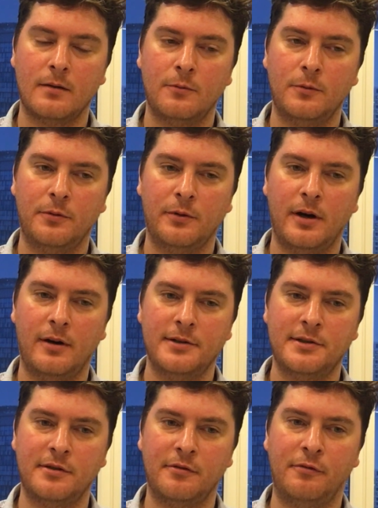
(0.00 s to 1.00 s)
With regards
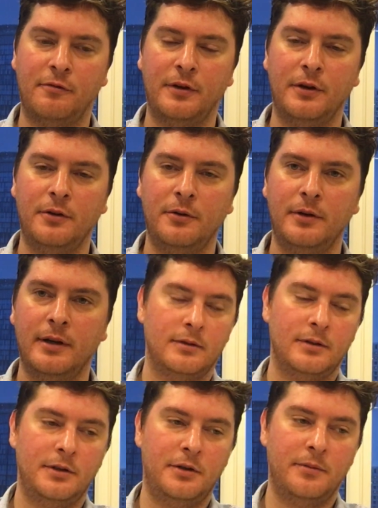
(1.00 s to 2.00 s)
to food,
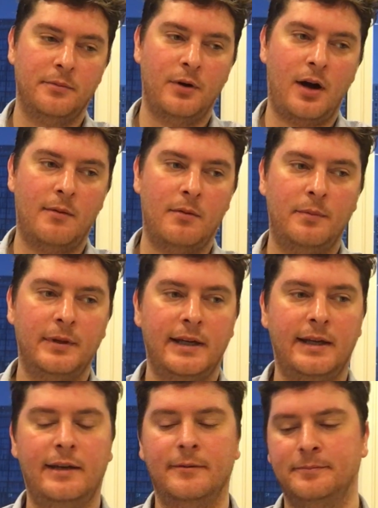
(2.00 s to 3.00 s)
you can probably,